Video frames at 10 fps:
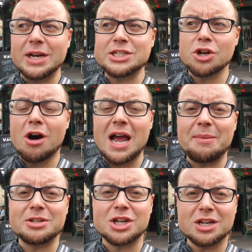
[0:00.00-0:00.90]
it's
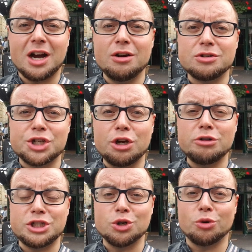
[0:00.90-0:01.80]
time to go
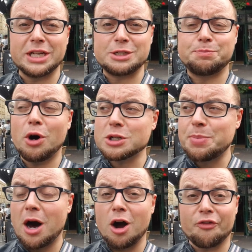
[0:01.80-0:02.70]
to Shoreditch Box
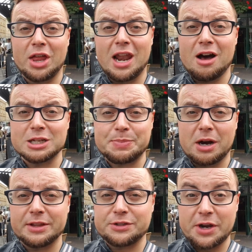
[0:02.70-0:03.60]
Park for the last
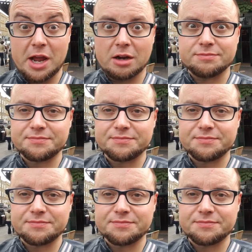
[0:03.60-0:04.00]
part of this video.